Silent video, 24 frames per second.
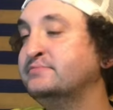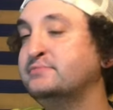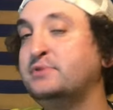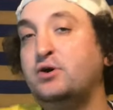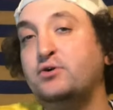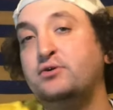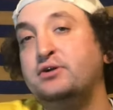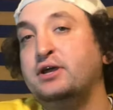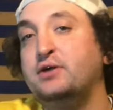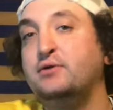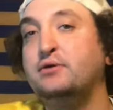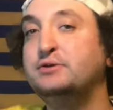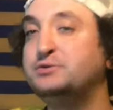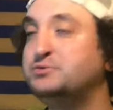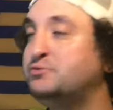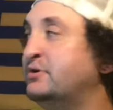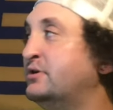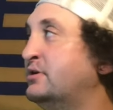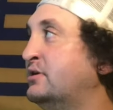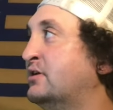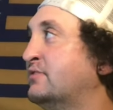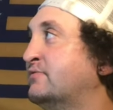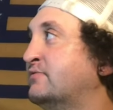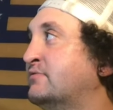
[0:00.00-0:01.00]
Okay, well, that was
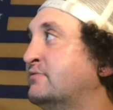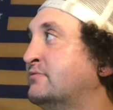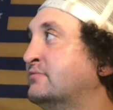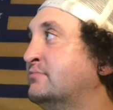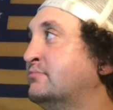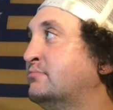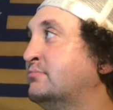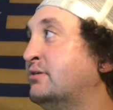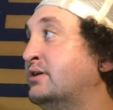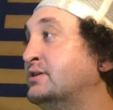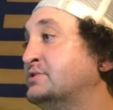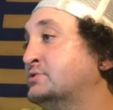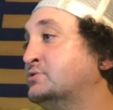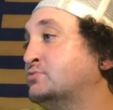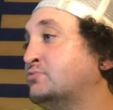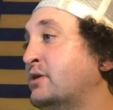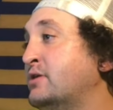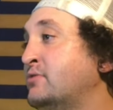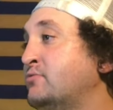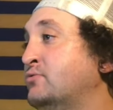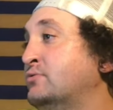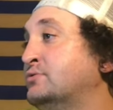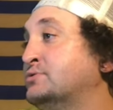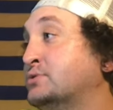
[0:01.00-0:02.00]
one off. Price is
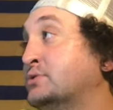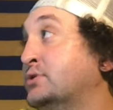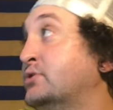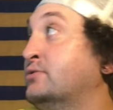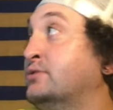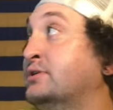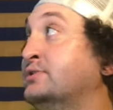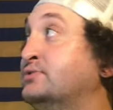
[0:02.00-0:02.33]
right rules, though.